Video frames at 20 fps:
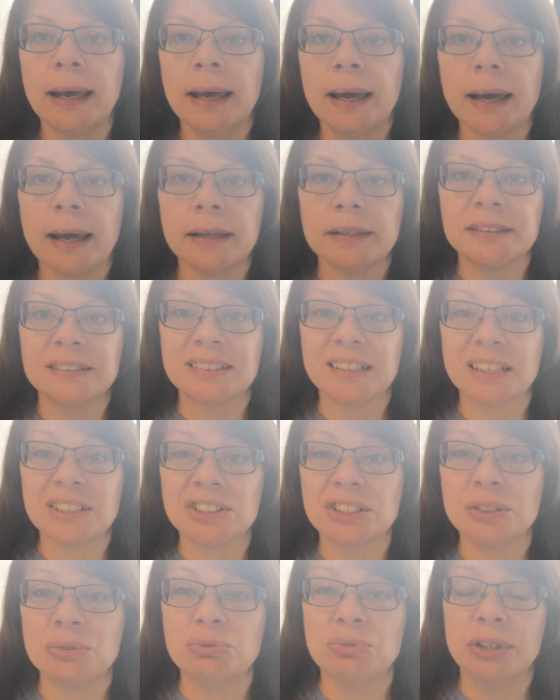And it's
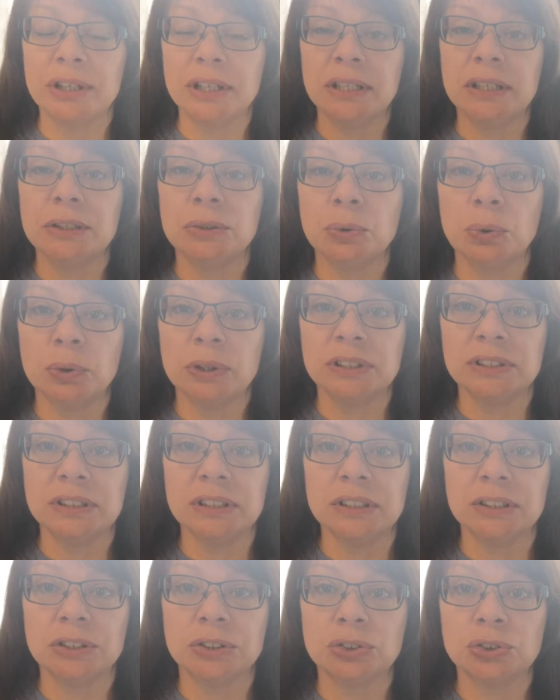actually really noisy.
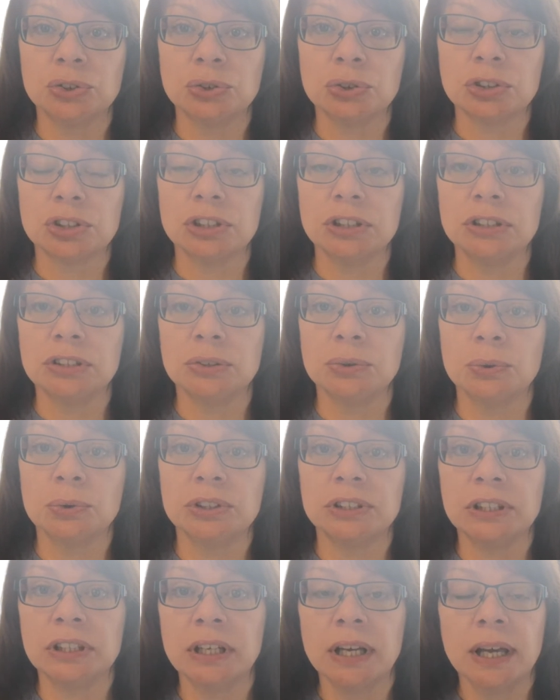The construction is
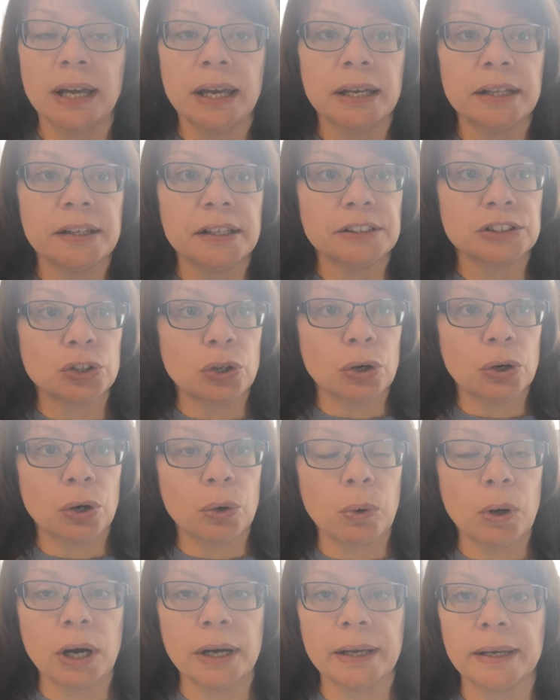noisy. It's gone
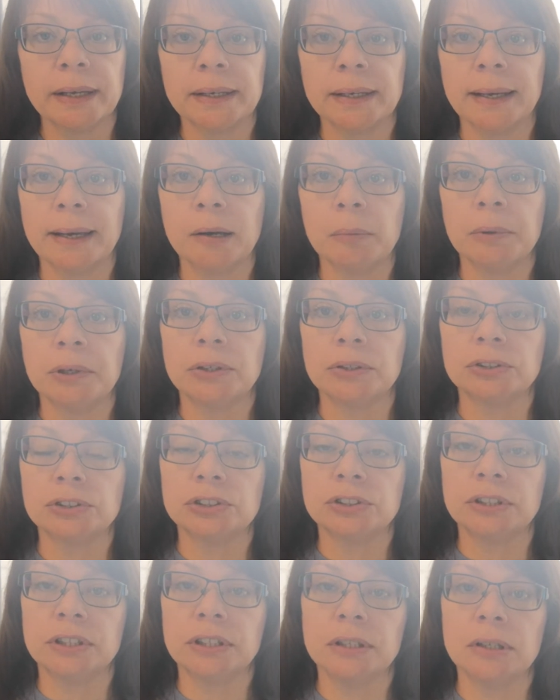quiet now because
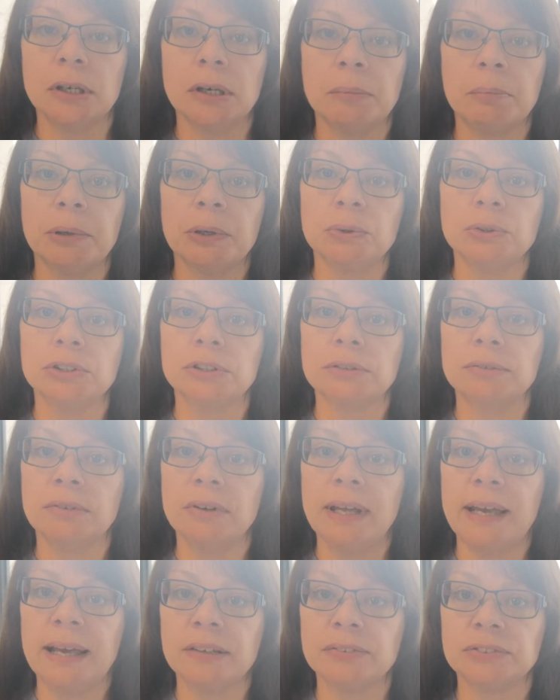the builders have
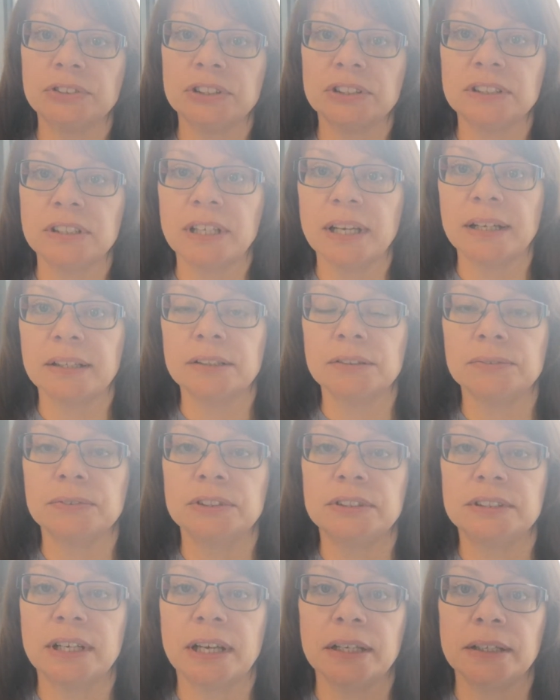left. It's the end of the
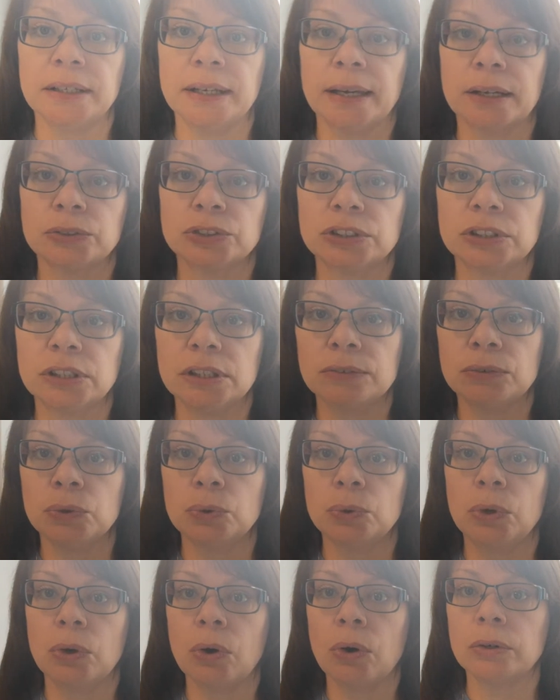day now, so they're all
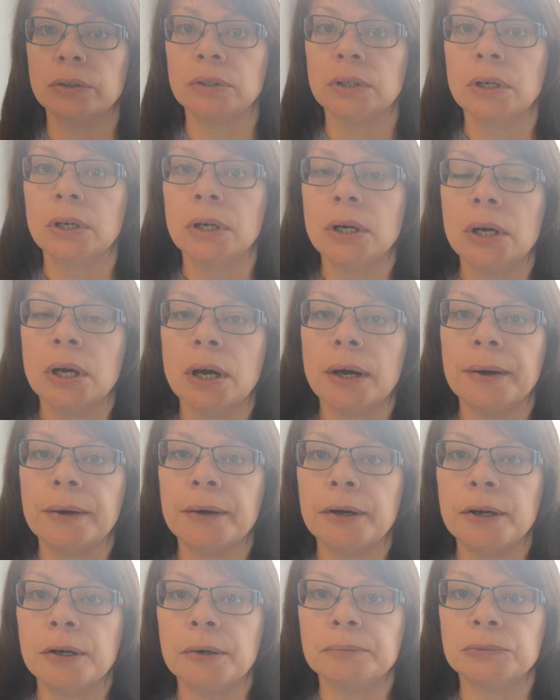gone,
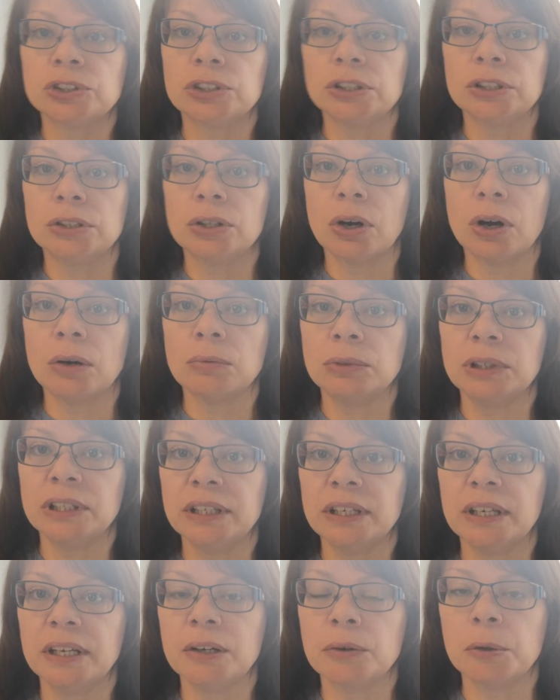so you can't really
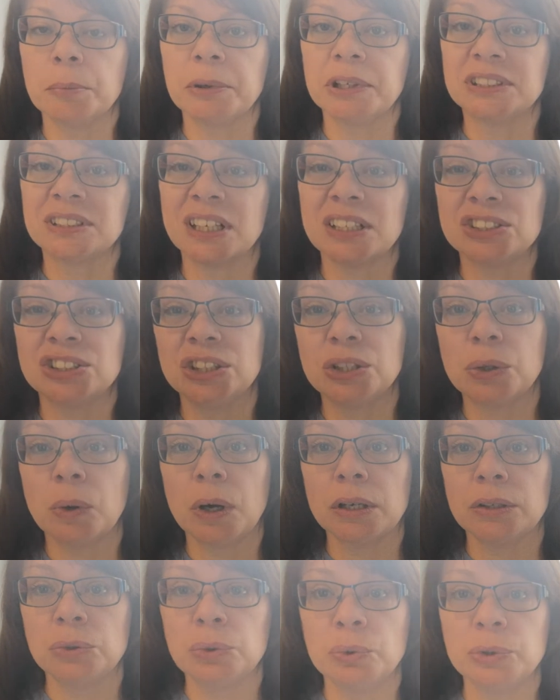hear it, but it's actually
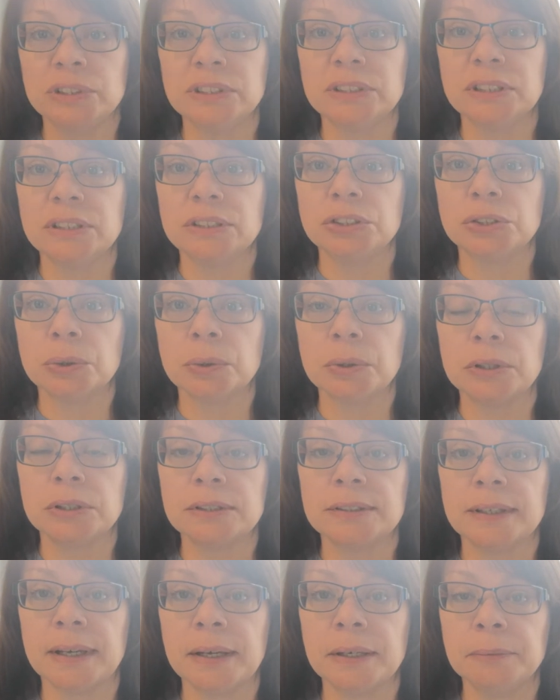quite noisy during the
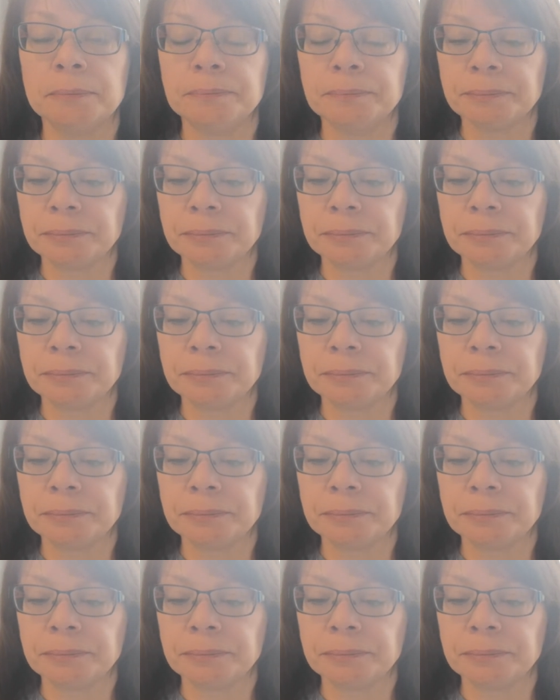day.